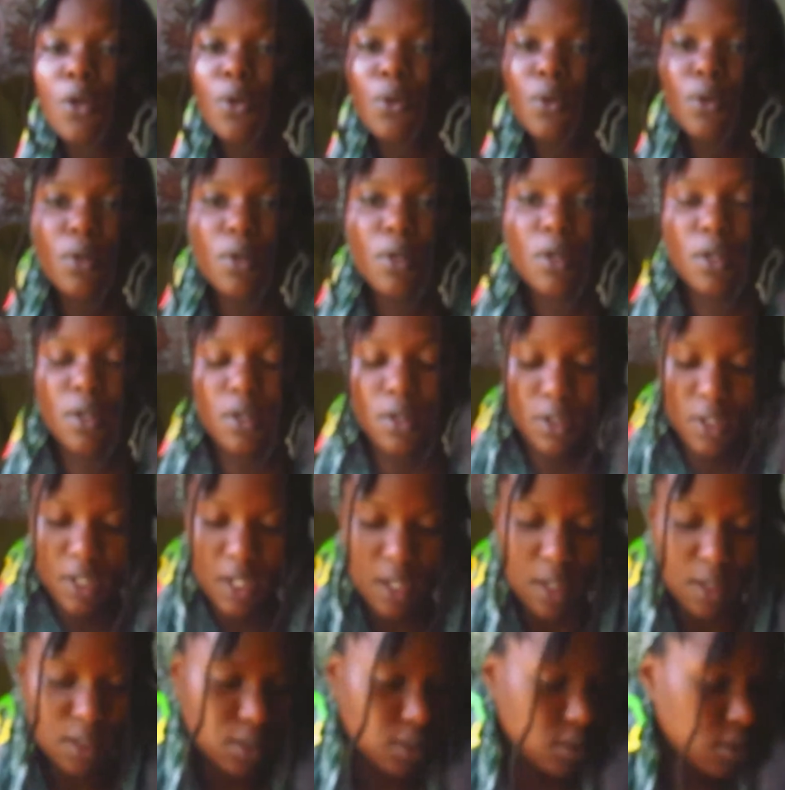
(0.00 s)
whew,
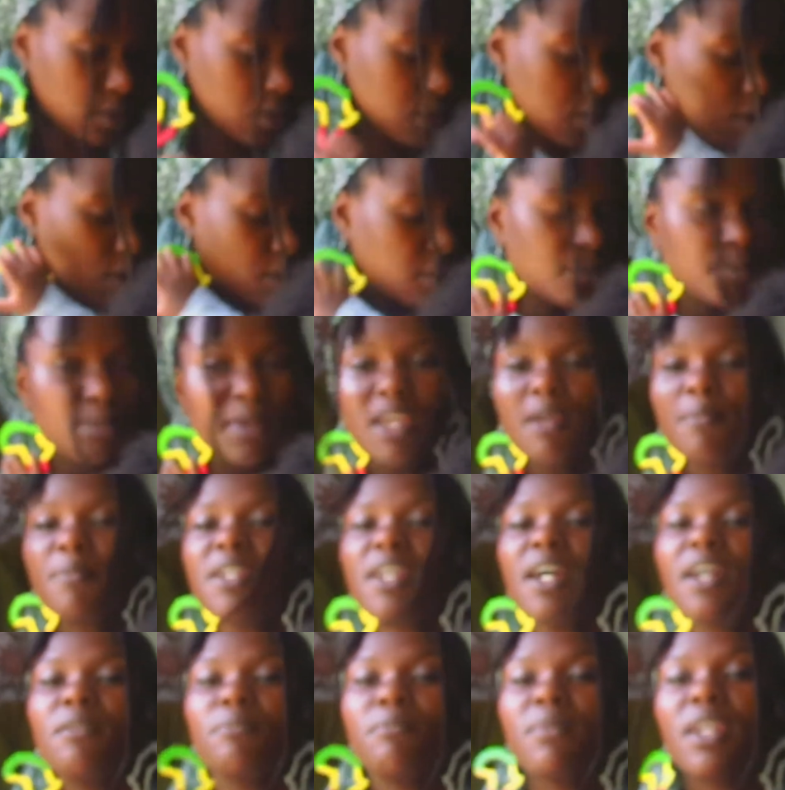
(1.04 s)
okay, baby
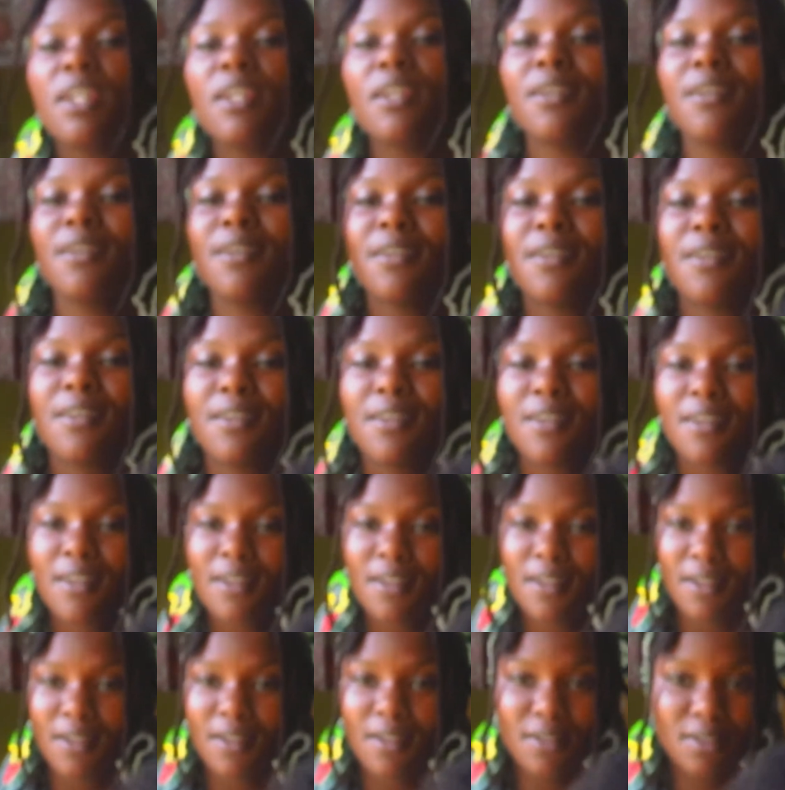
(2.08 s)
on me.
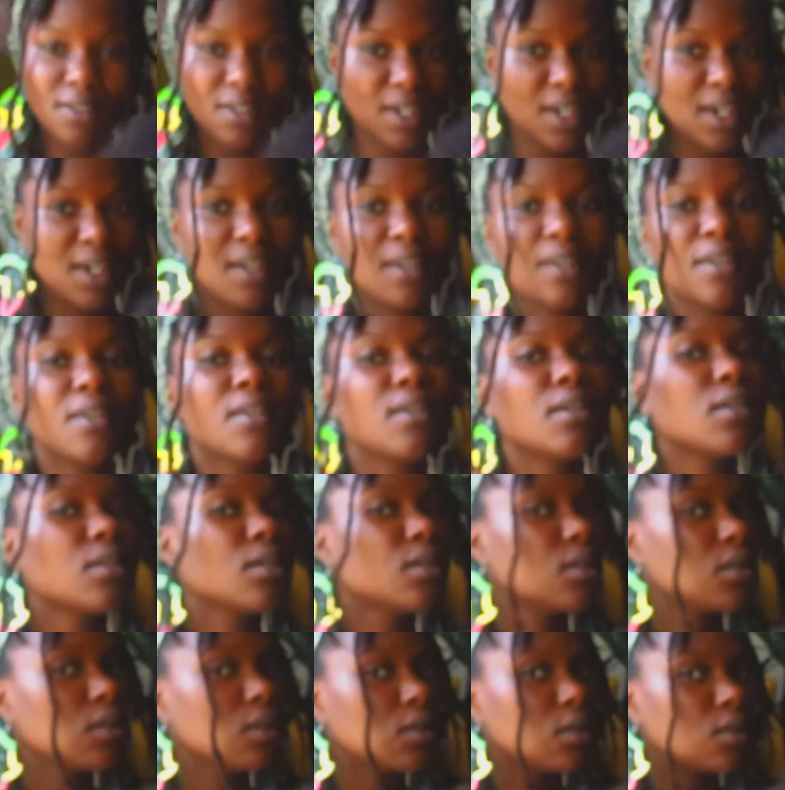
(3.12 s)
Okay,
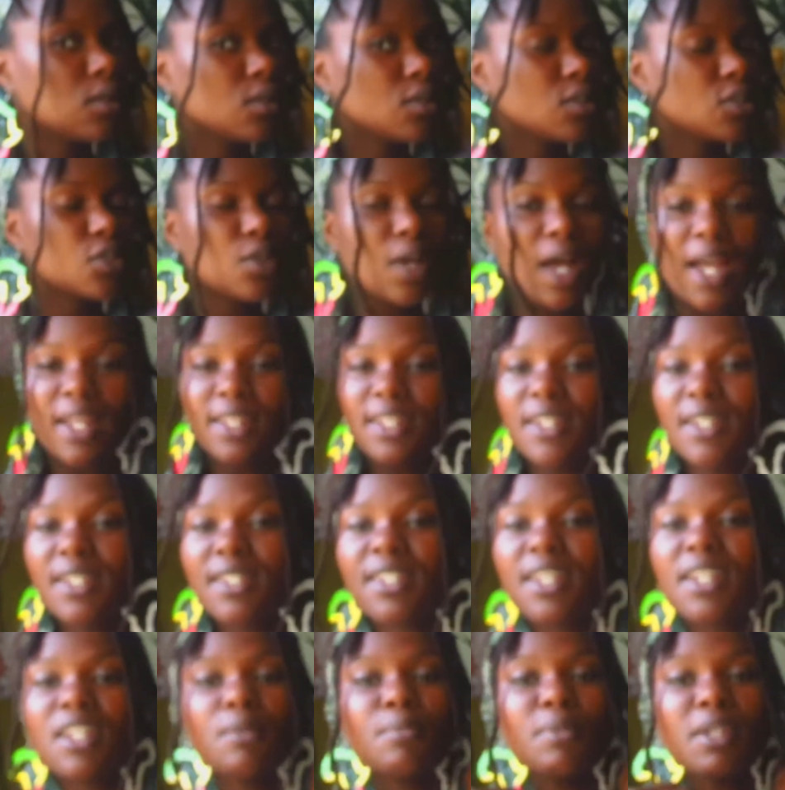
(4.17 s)
so I think
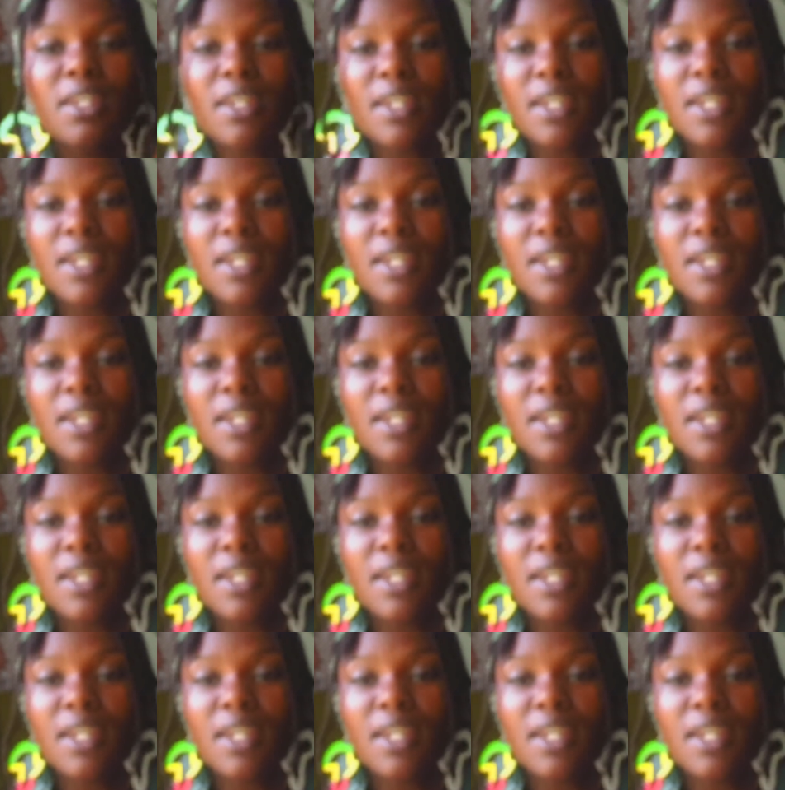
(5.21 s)
it's gonna be